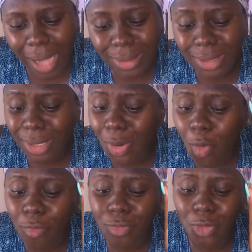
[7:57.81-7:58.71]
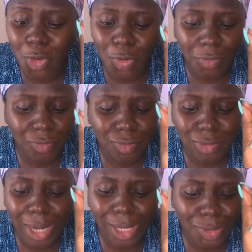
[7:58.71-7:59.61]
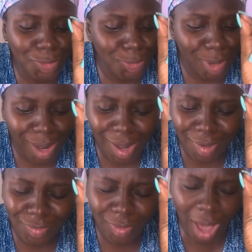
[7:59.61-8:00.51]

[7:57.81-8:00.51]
idea of love like you have.